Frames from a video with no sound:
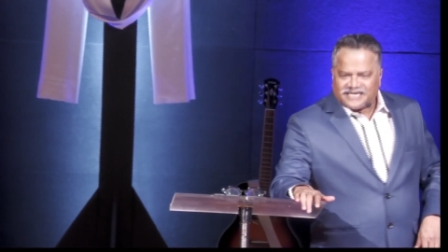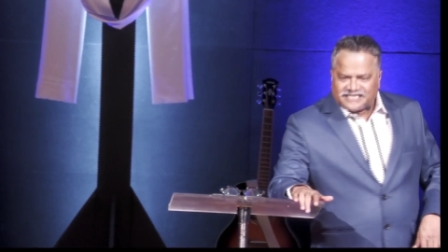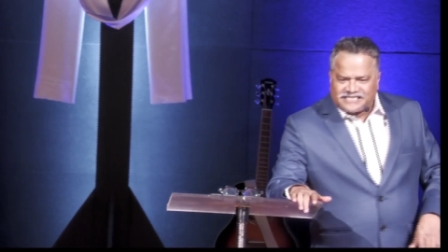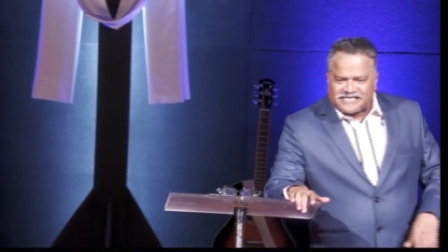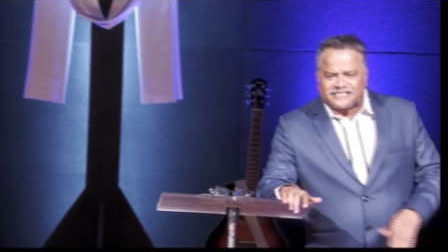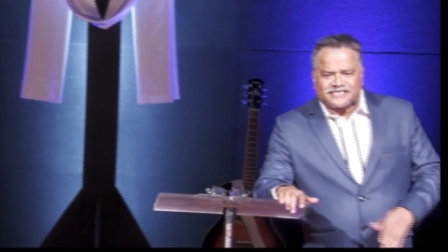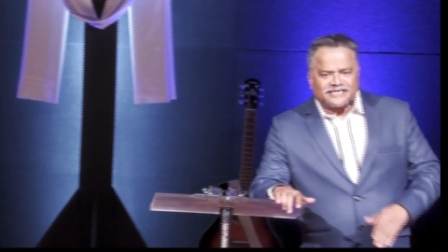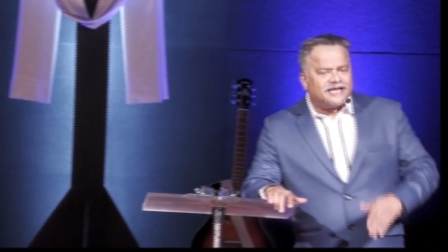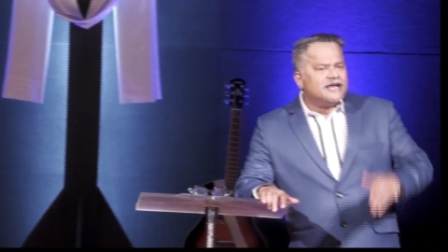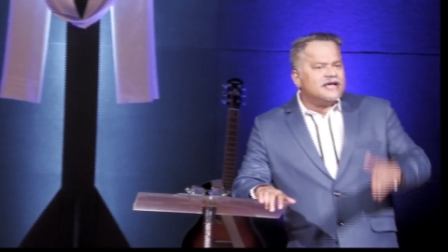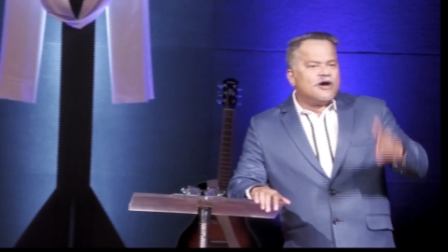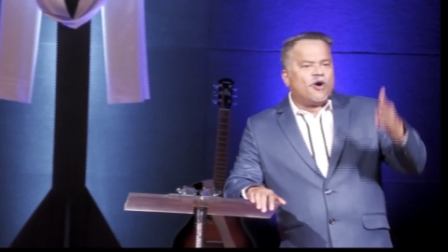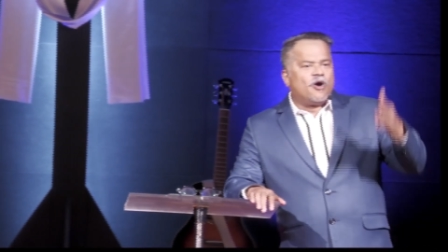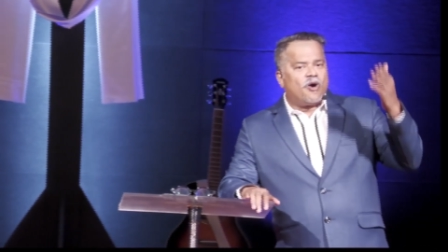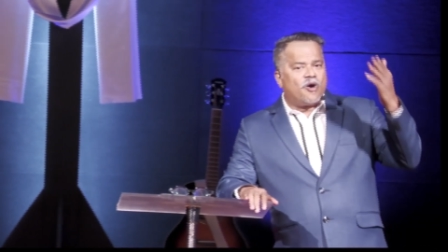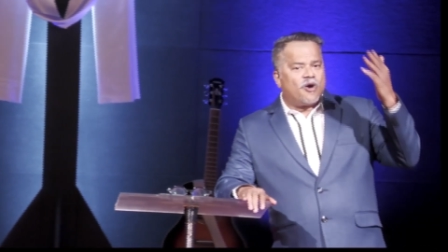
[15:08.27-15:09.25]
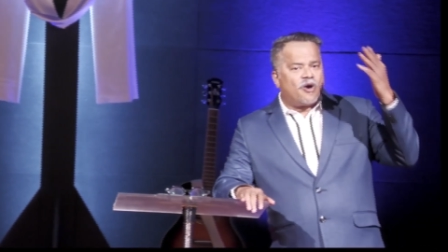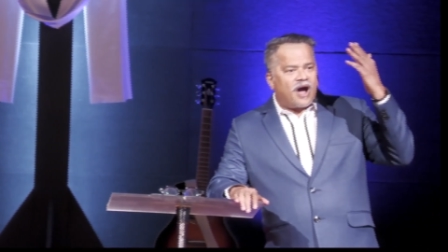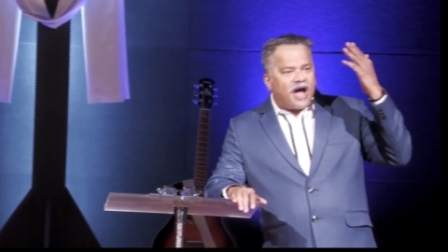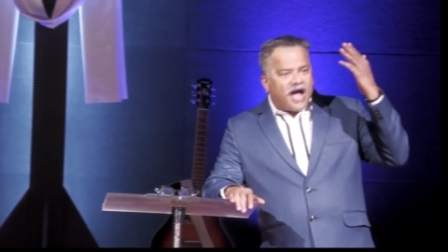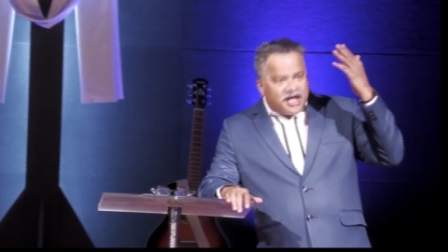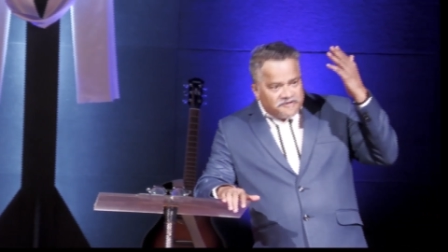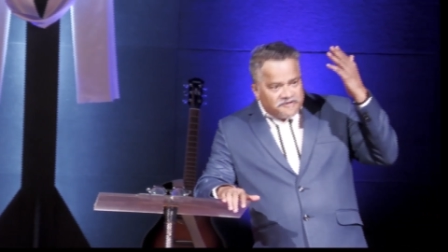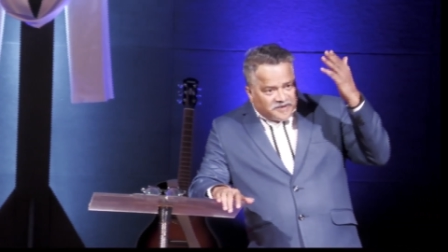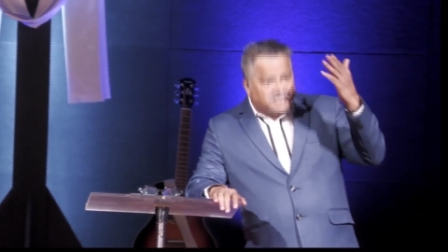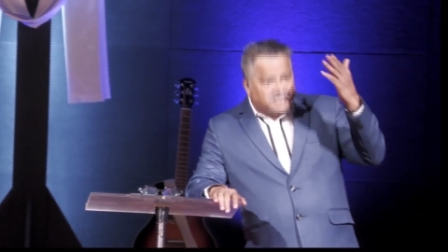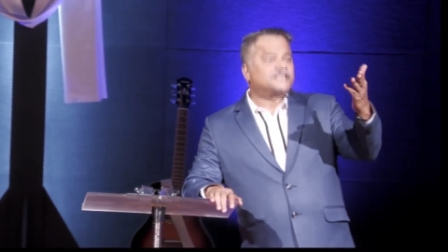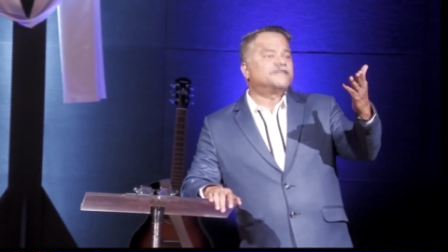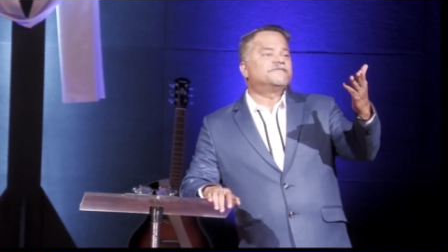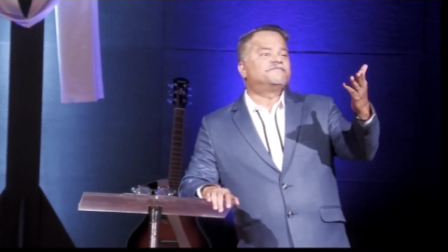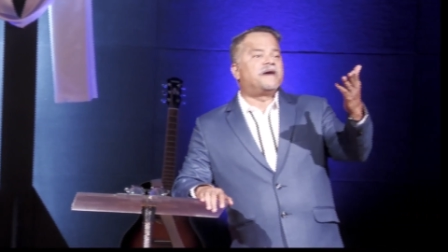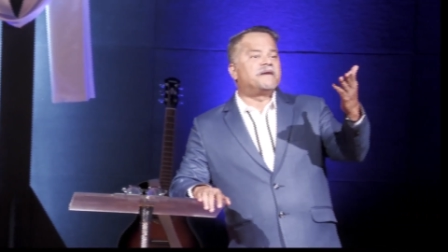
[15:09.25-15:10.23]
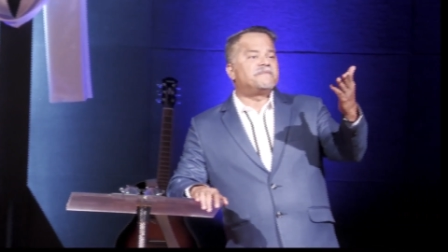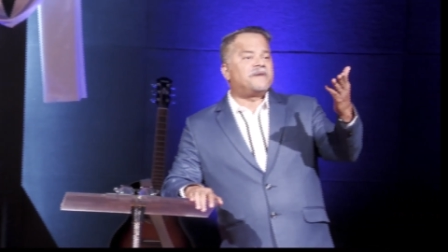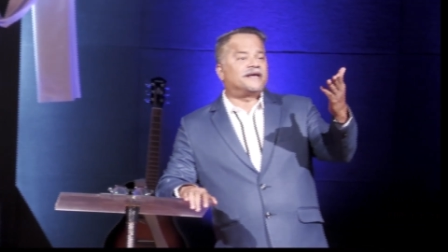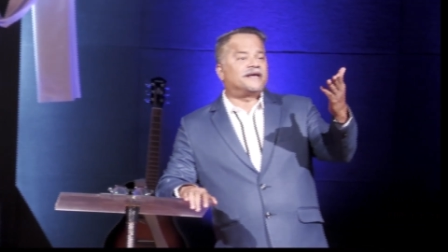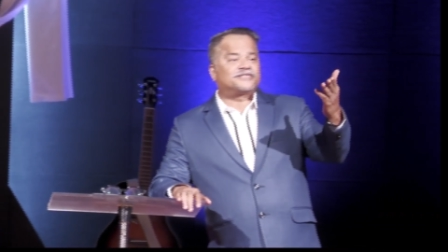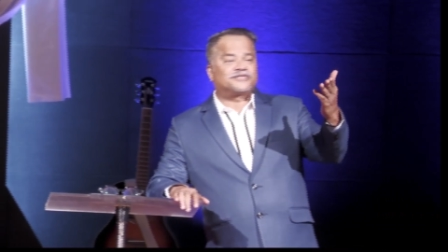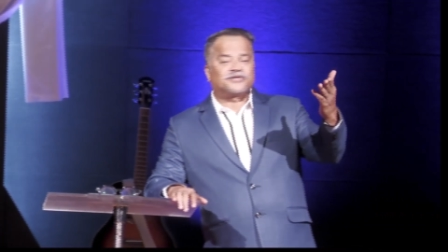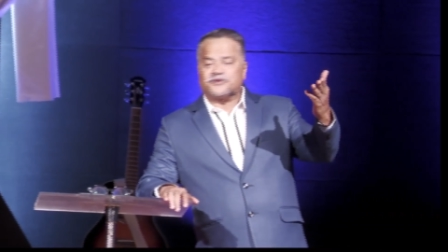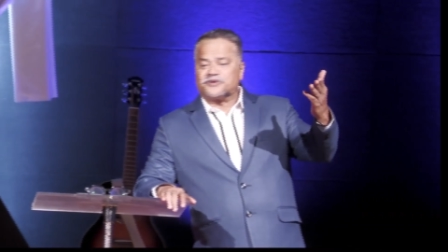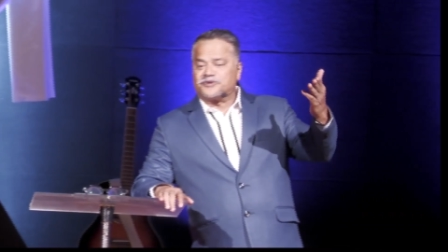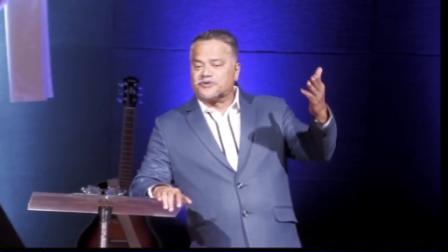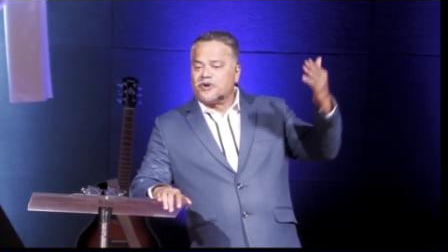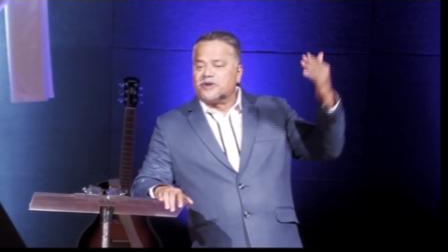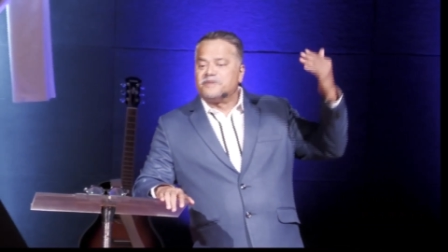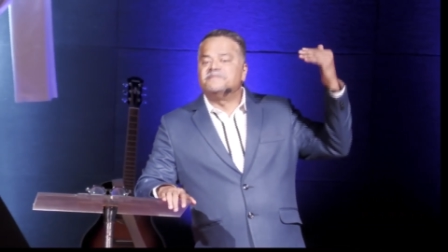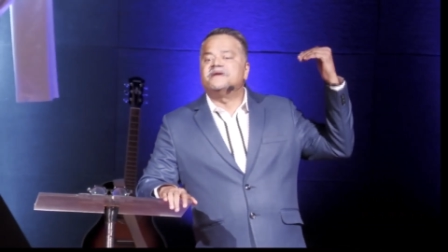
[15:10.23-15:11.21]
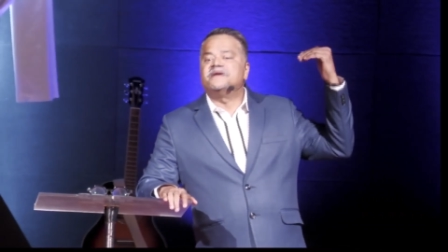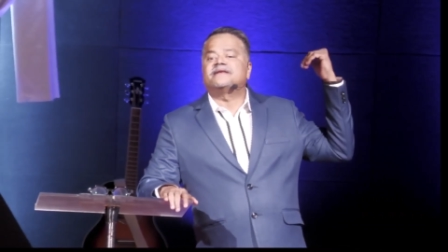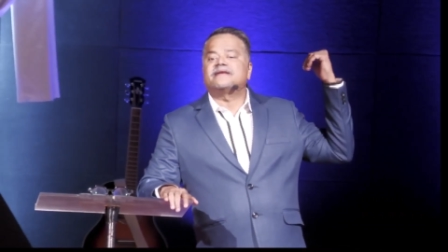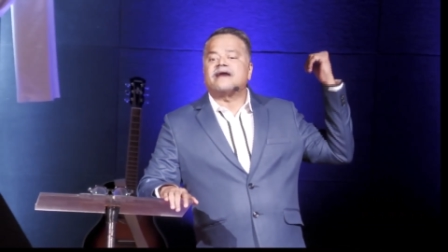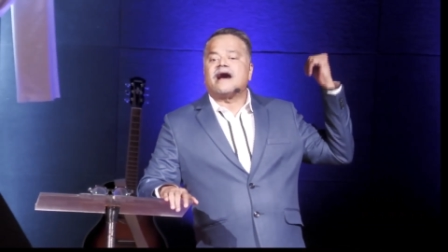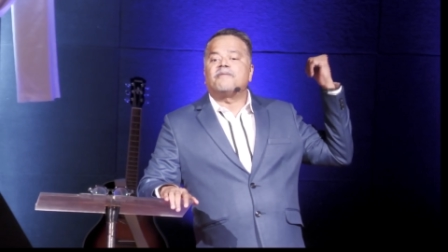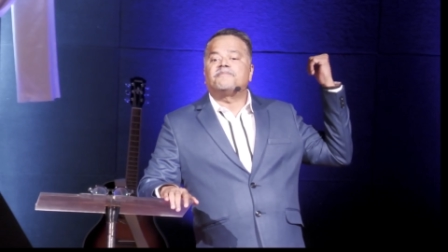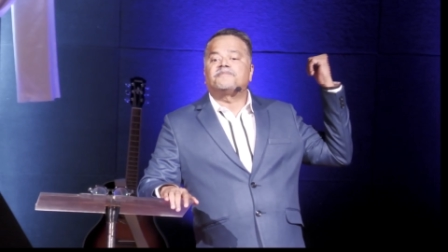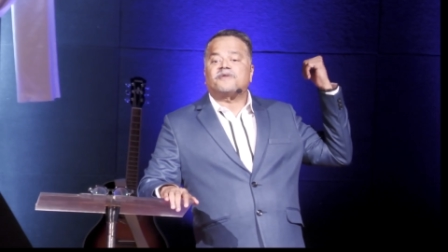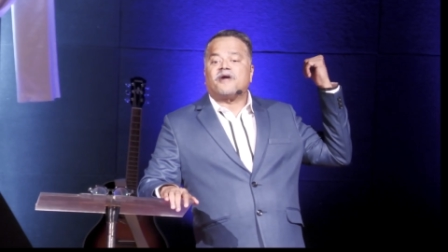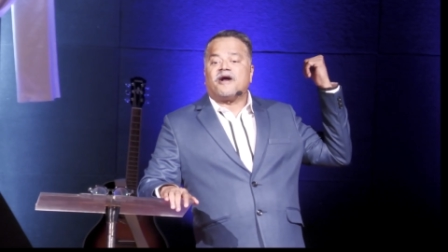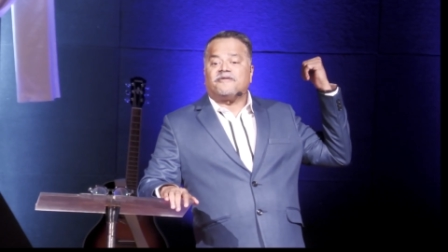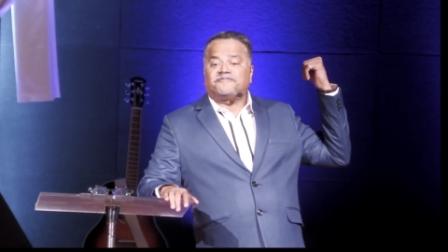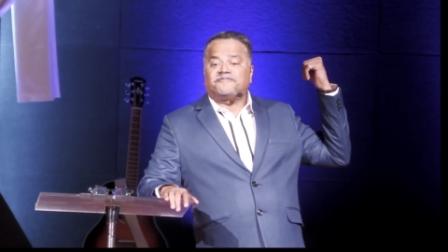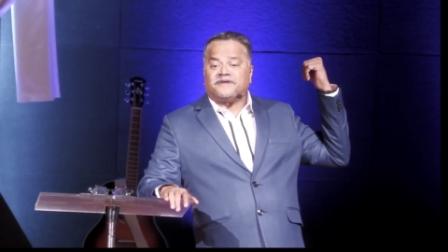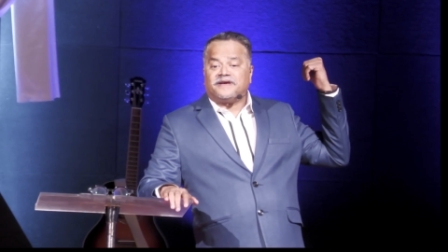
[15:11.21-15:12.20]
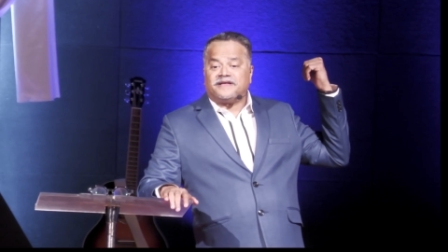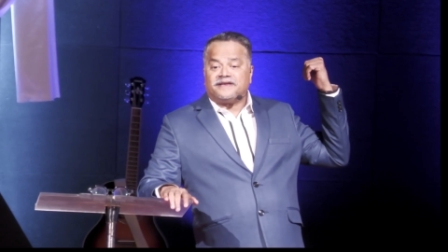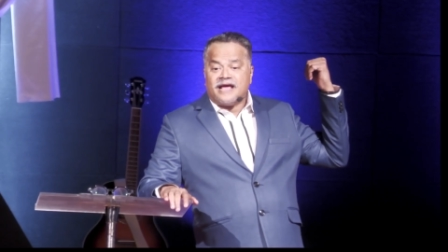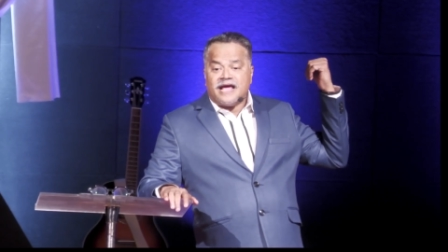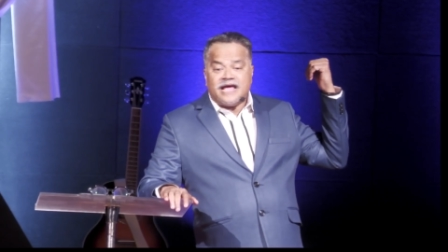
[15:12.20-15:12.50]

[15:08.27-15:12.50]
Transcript: She said, "Oh, I wish if my master could go and meet our prophet,